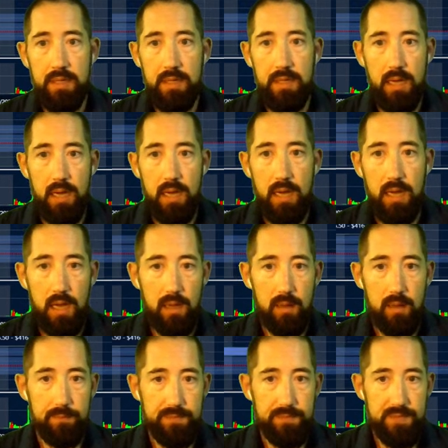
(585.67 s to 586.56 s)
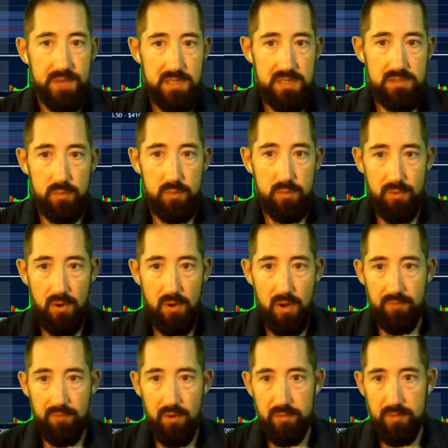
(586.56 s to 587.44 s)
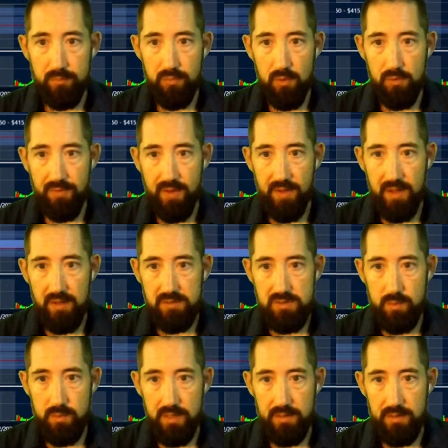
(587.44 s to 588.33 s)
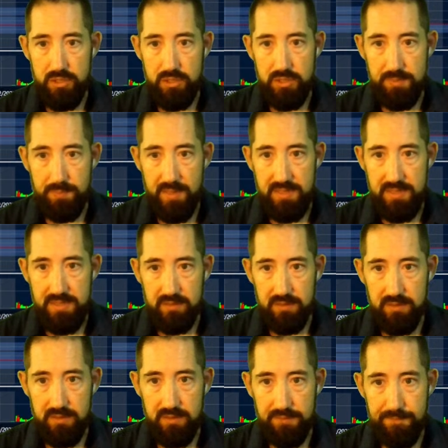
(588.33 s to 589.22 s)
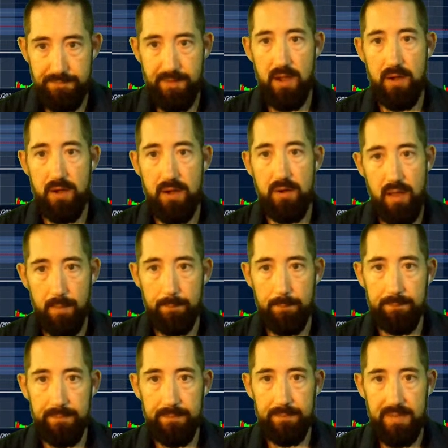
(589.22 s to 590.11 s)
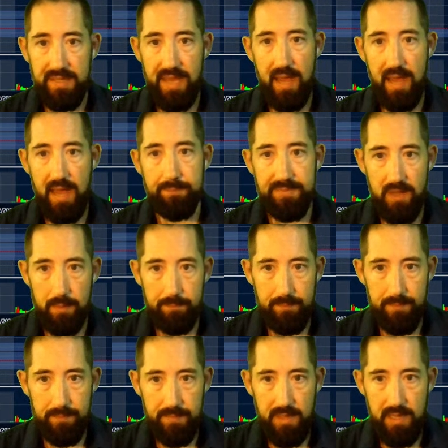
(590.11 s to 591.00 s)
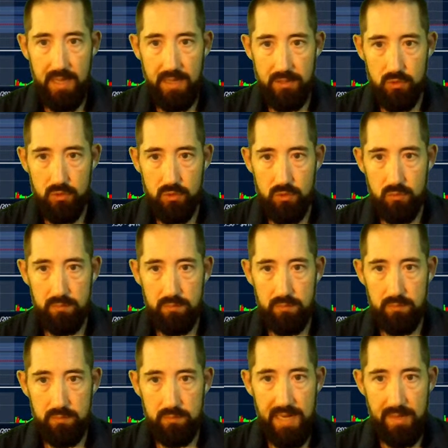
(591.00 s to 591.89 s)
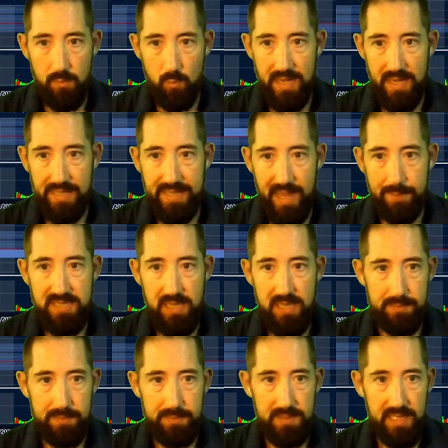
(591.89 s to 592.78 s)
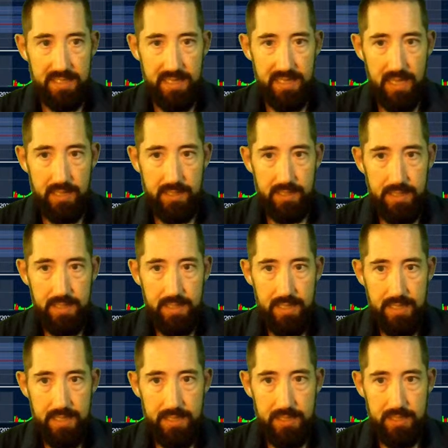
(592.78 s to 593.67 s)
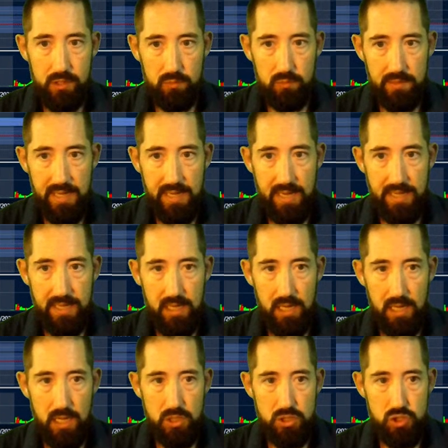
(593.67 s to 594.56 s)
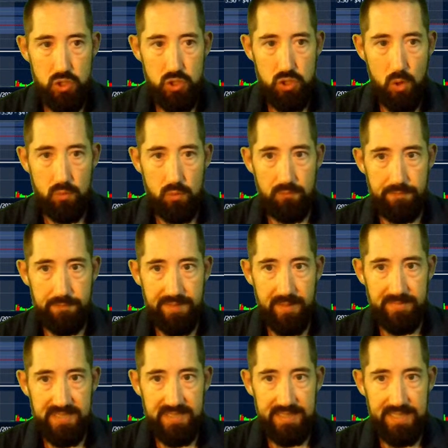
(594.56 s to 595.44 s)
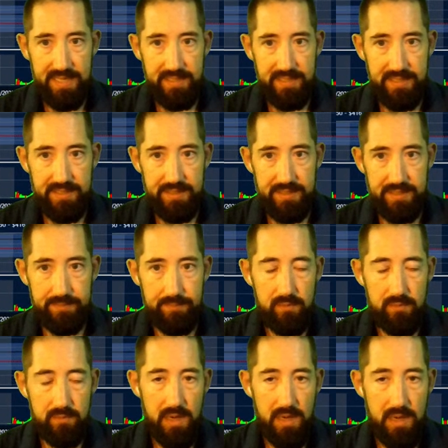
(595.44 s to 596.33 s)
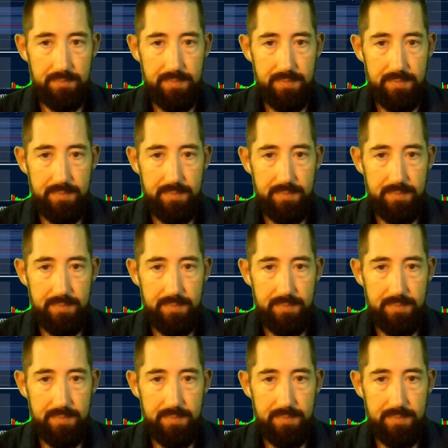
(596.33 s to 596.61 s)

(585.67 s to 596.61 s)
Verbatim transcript: Um, these are volume profiles where it just basically fired up, gapped up, and create. And when it gapped up like that, it created a zone for them to land in, right?